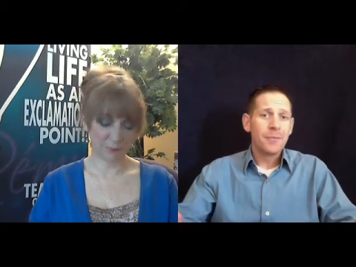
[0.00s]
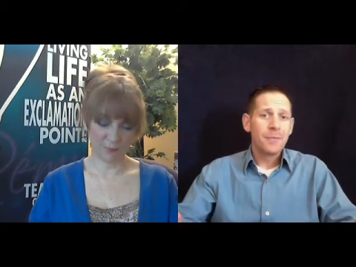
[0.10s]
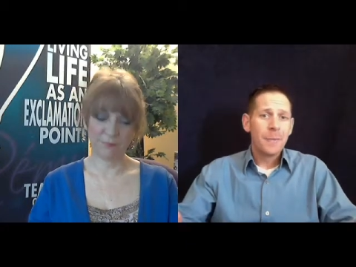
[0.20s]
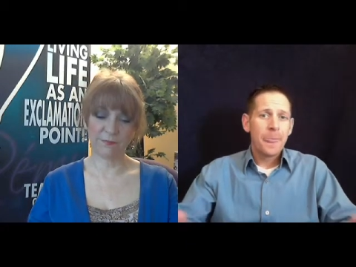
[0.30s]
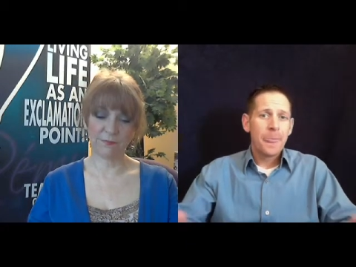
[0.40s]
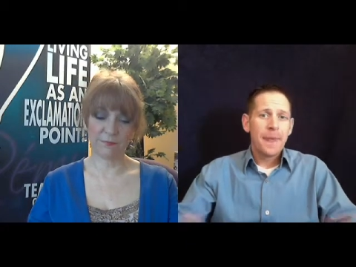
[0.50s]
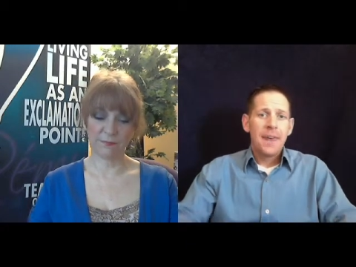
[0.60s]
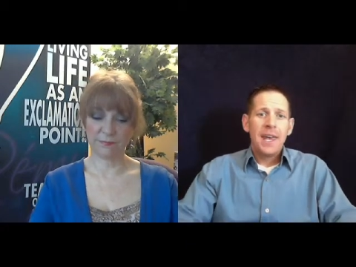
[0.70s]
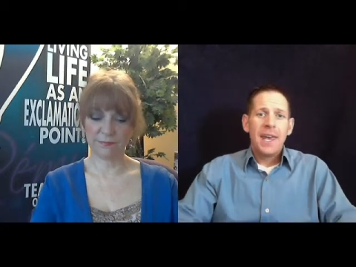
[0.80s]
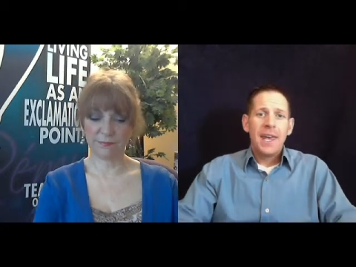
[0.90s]

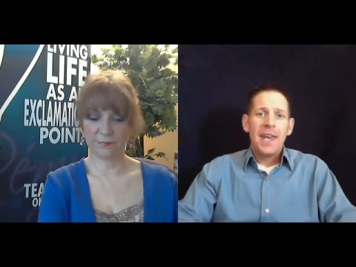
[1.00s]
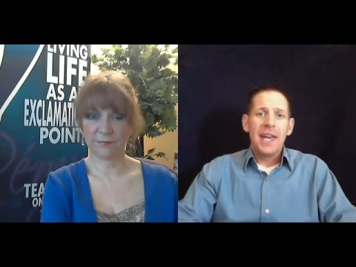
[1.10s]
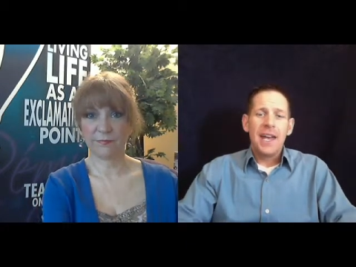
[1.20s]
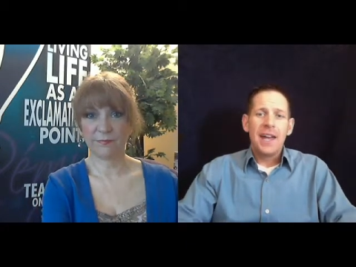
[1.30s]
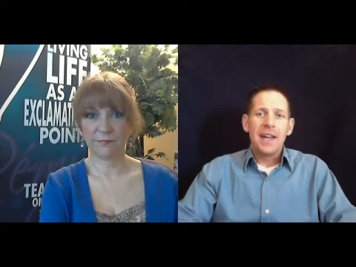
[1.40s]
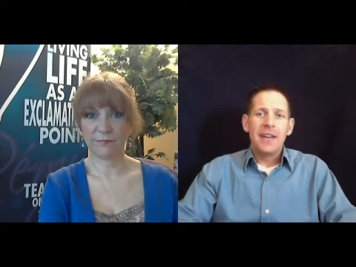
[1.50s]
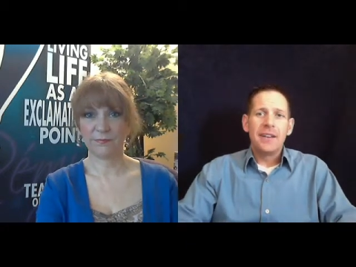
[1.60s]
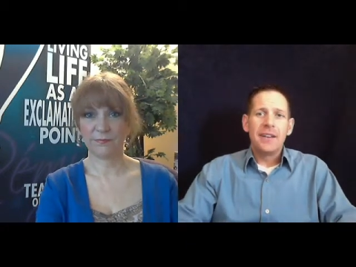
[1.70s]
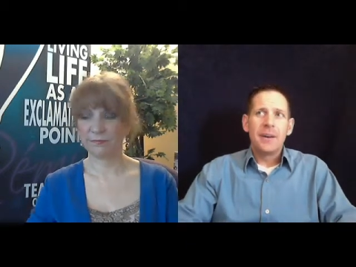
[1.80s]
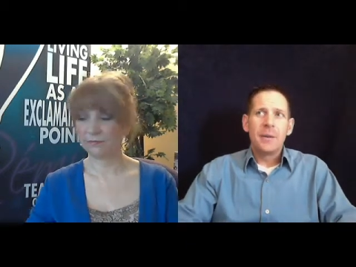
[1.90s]
Speaker 1: Mm-hmm.
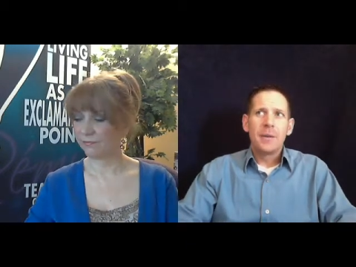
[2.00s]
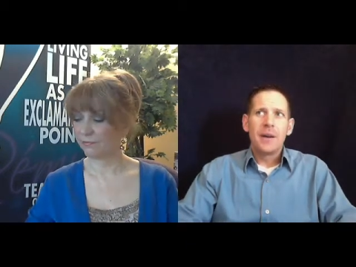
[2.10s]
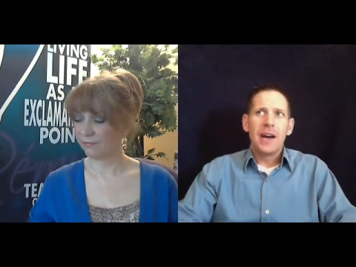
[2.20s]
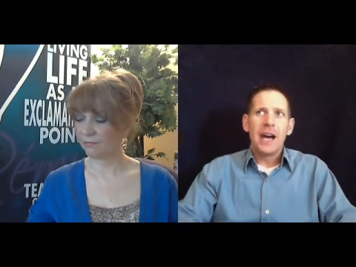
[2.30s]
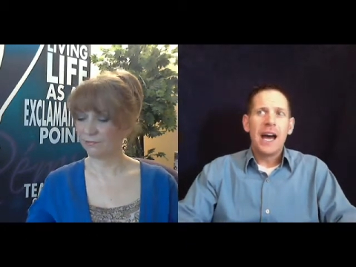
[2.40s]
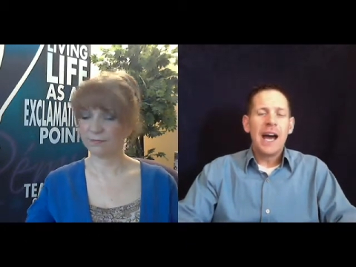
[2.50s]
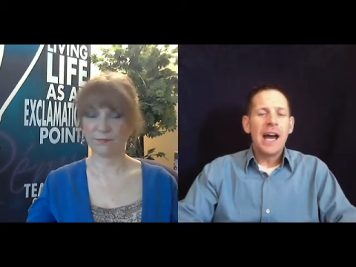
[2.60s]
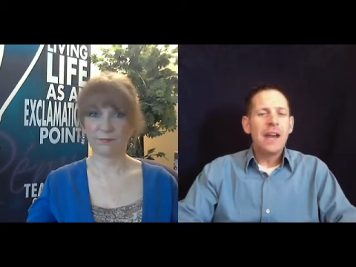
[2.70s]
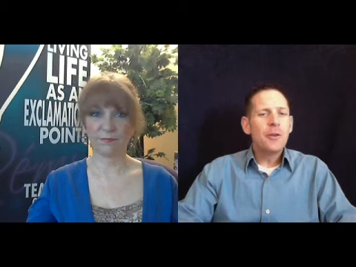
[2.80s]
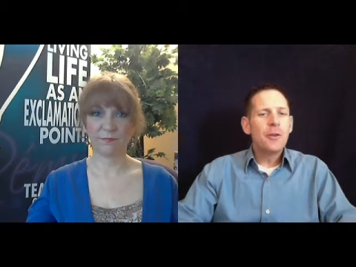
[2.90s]
And uh, I,
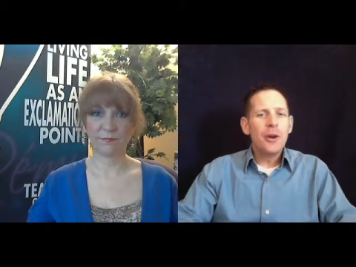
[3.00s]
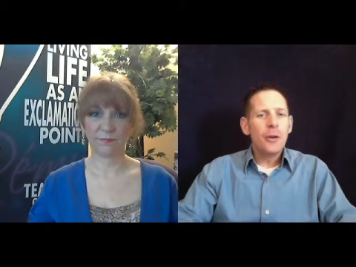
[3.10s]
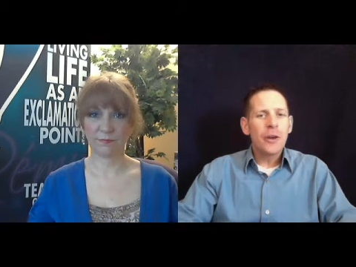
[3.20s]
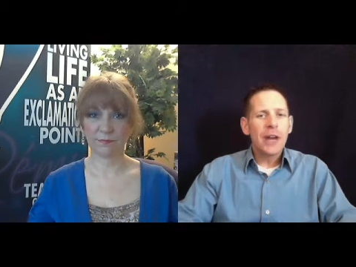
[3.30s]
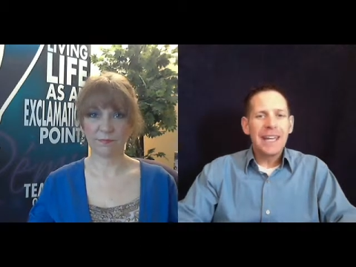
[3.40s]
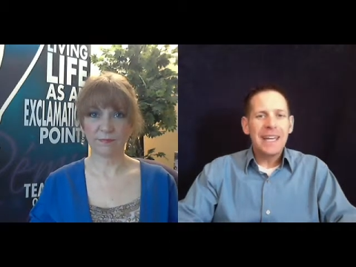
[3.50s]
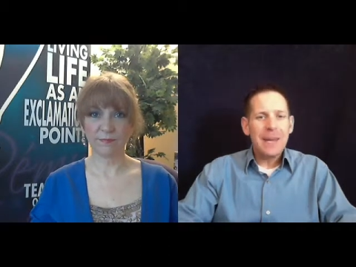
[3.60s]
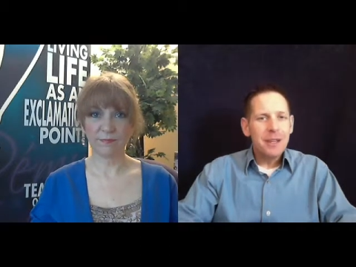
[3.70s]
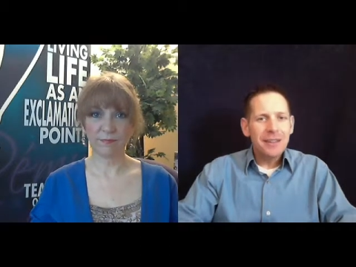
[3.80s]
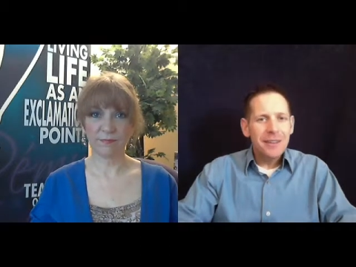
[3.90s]
I don't know that I
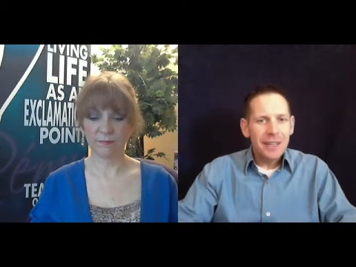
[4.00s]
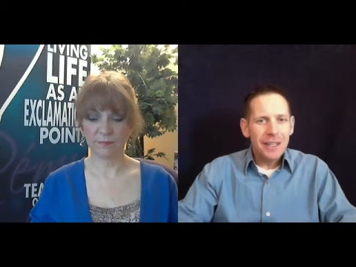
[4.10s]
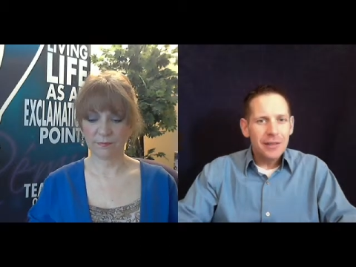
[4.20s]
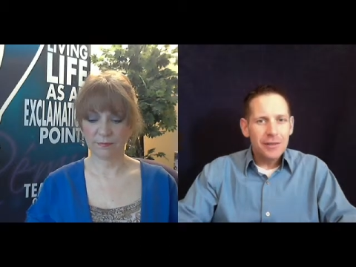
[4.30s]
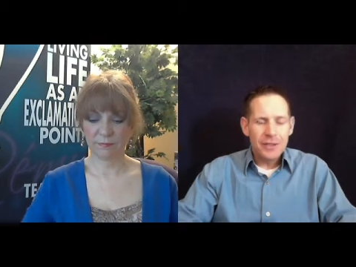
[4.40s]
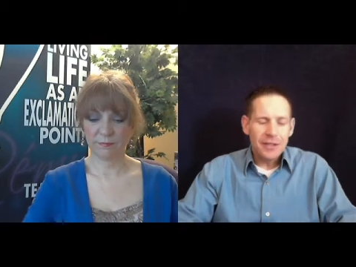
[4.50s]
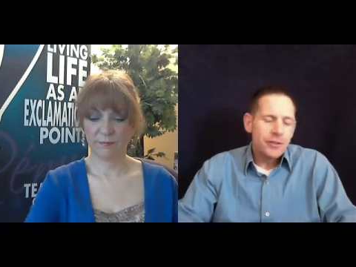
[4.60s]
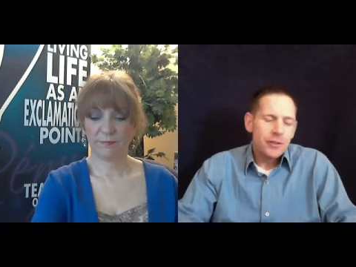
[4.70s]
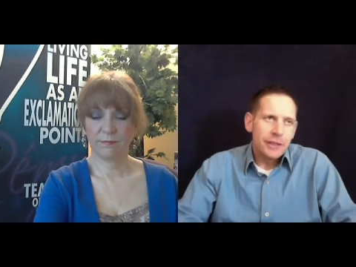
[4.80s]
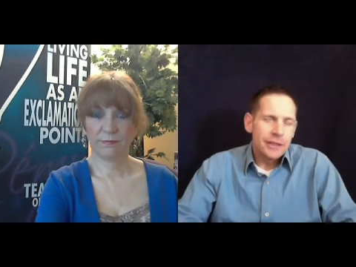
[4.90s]
came into the interviews. I
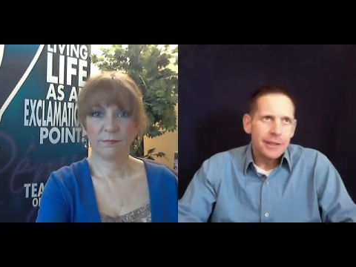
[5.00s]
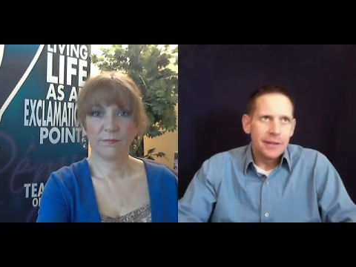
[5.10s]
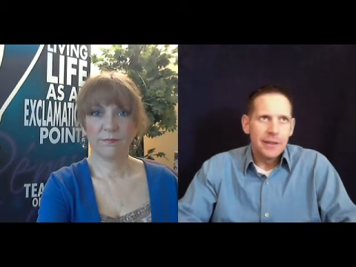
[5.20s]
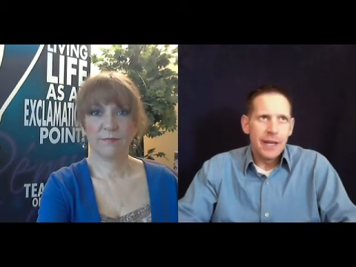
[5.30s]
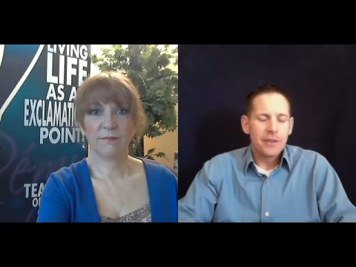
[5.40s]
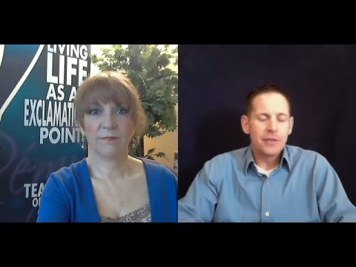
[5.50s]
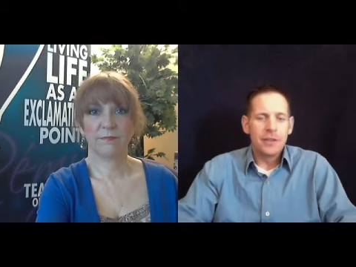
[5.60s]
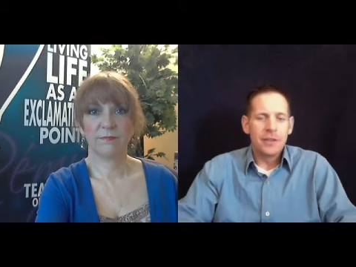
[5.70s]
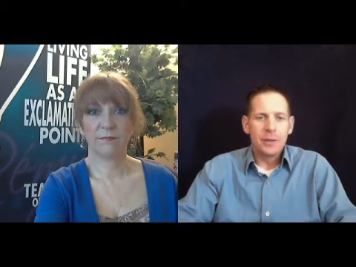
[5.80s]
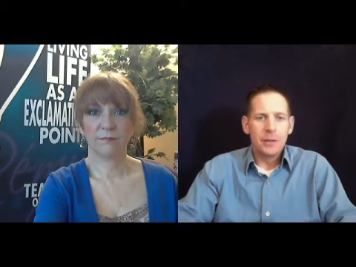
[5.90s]
certainly didn't
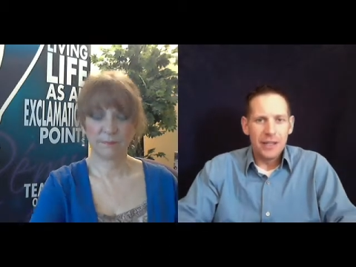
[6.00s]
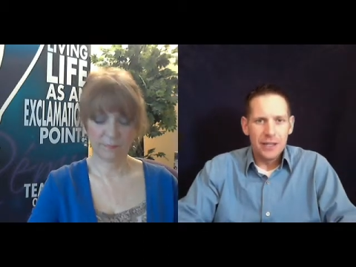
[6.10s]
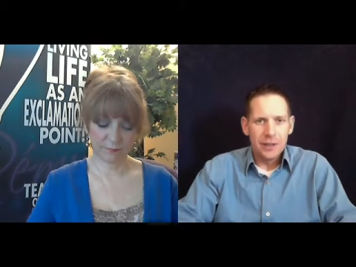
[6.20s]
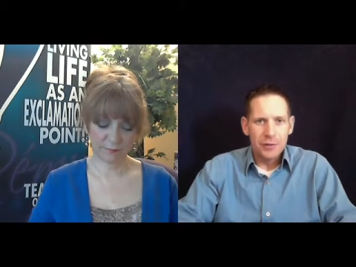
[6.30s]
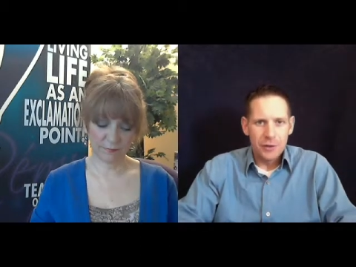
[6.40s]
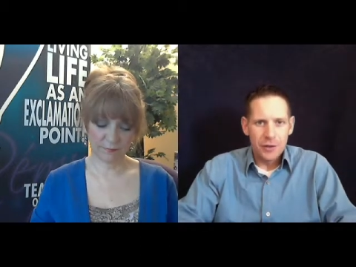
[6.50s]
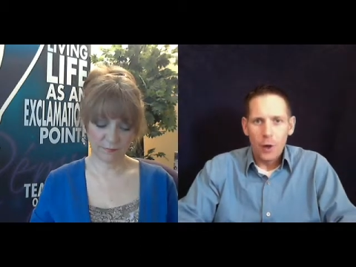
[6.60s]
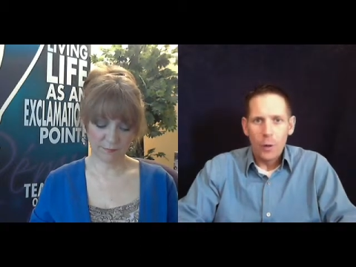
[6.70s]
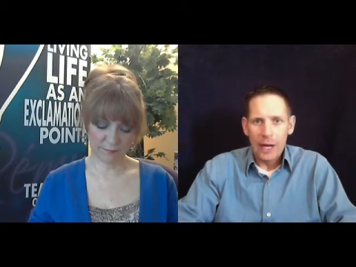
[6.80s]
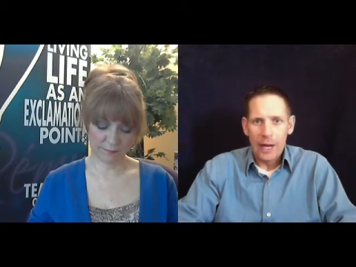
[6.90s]
actually come into interviews
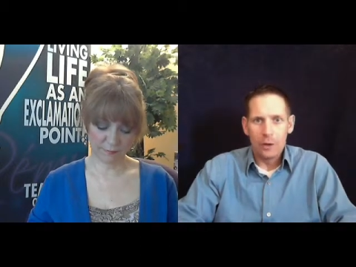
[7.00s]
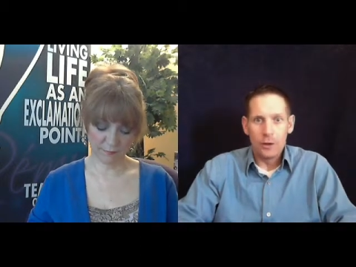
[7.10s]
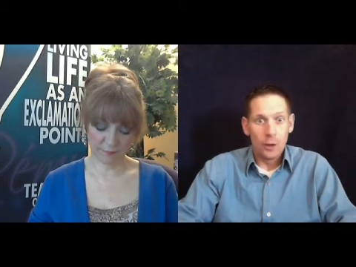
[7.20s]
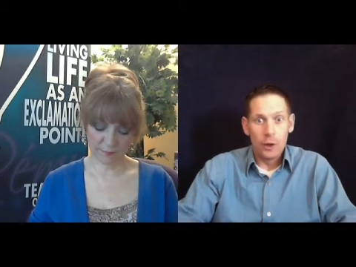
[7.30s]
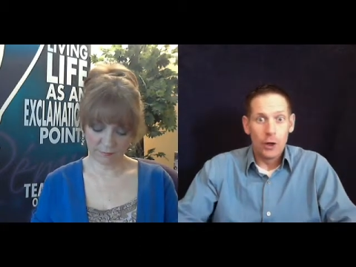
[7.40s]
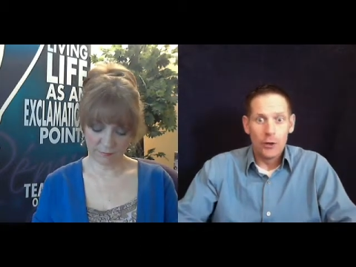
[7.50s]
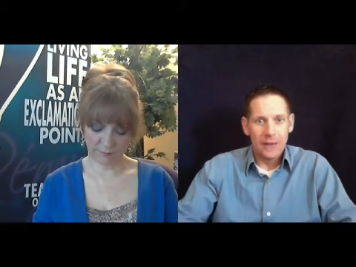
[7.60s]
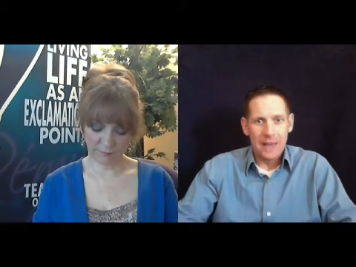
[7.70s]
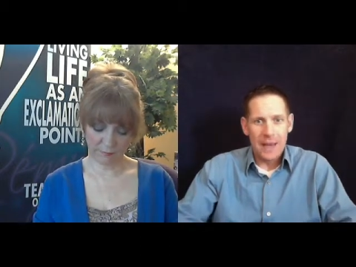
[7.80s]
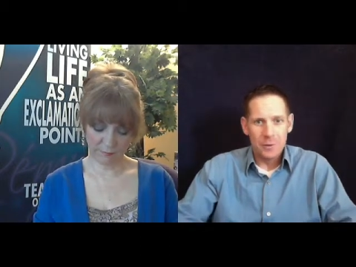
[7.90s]
knowing I would learn that that